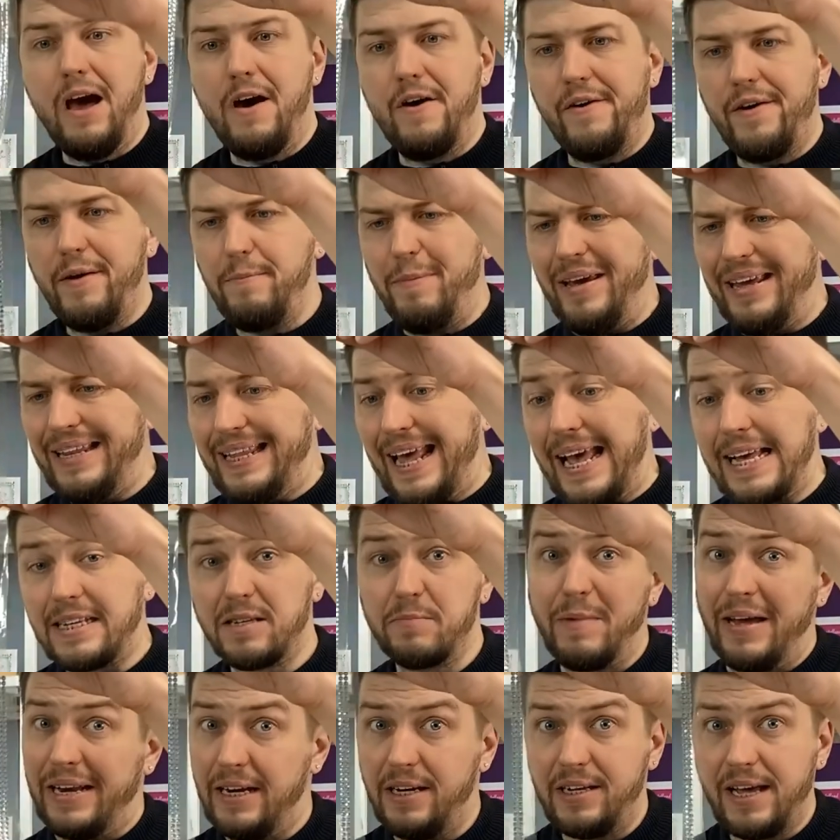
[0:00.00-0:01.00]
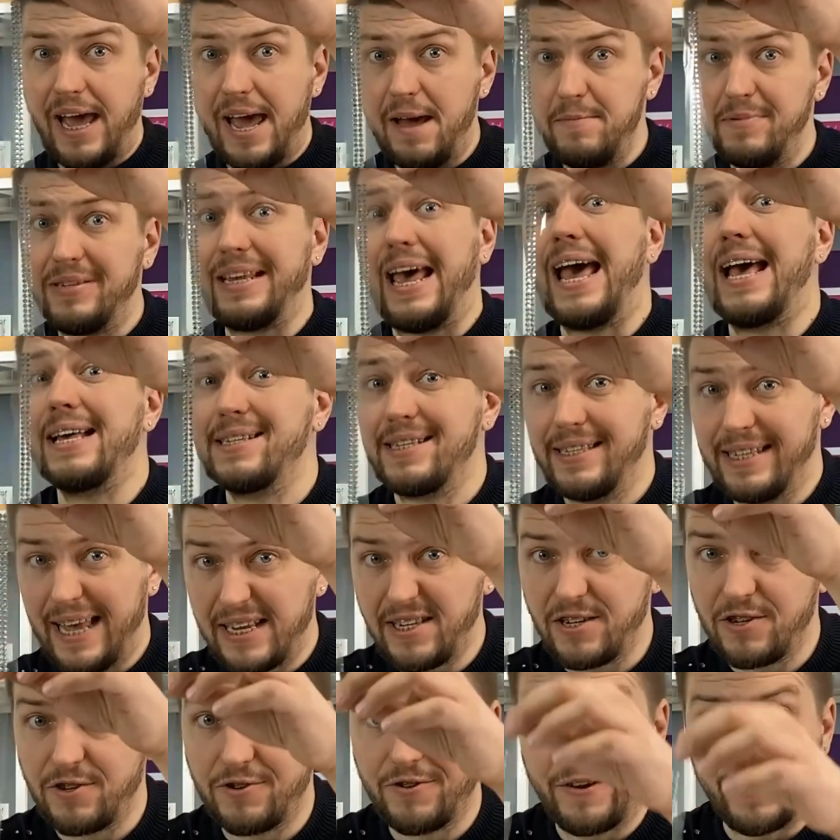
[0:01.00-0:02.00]
Repeat as many times as
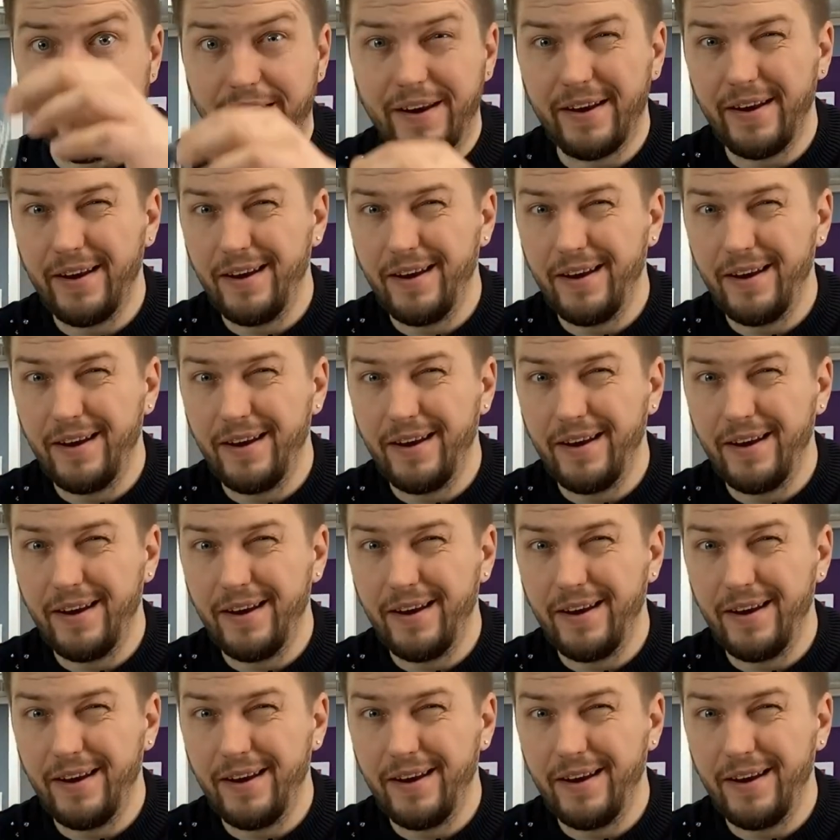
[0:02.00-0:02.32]
necessary.